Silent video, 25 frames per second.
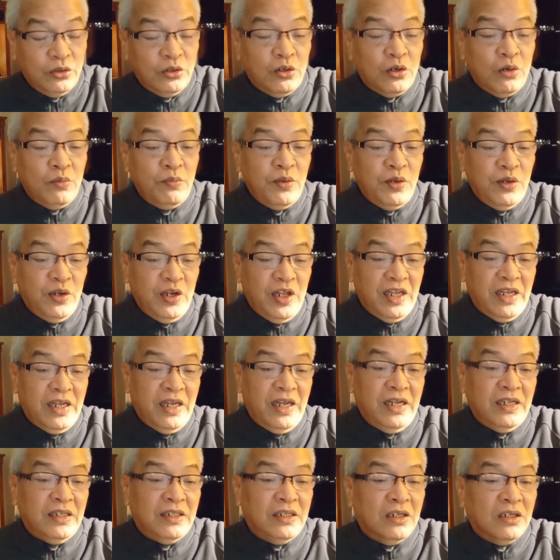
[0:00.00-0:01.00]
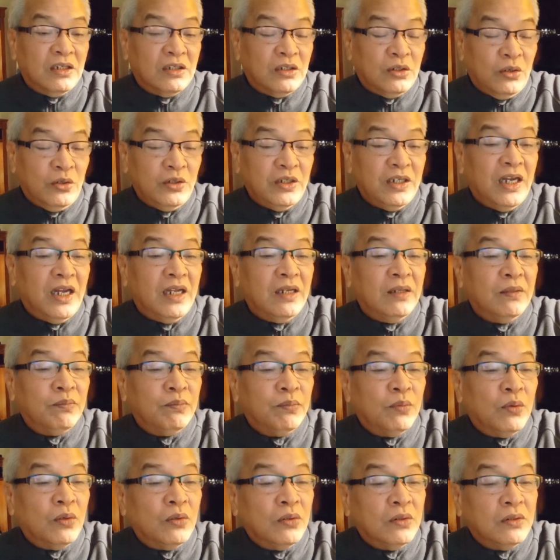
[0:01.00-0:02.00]
communicate. So yan
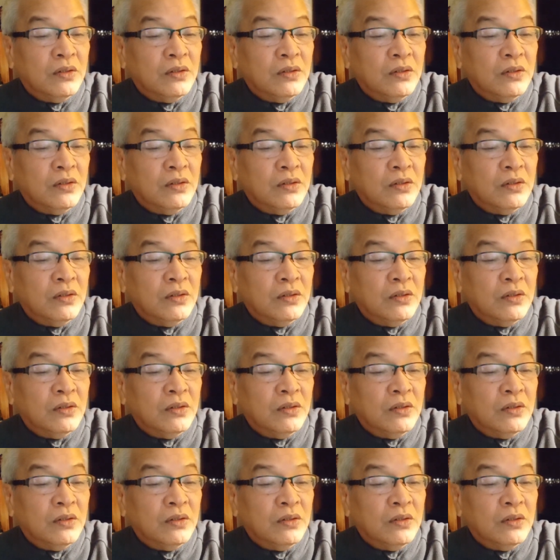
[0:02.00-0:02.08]
po.